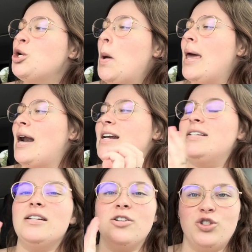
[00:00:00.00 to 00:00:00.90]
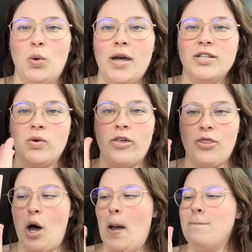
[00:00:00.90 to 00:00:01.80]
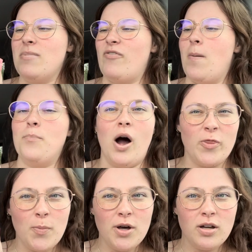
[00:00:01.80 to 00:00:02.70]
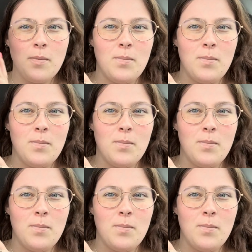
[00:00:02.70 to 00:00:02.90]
to it and I didn't enjoy it, so I thought if I bought the book,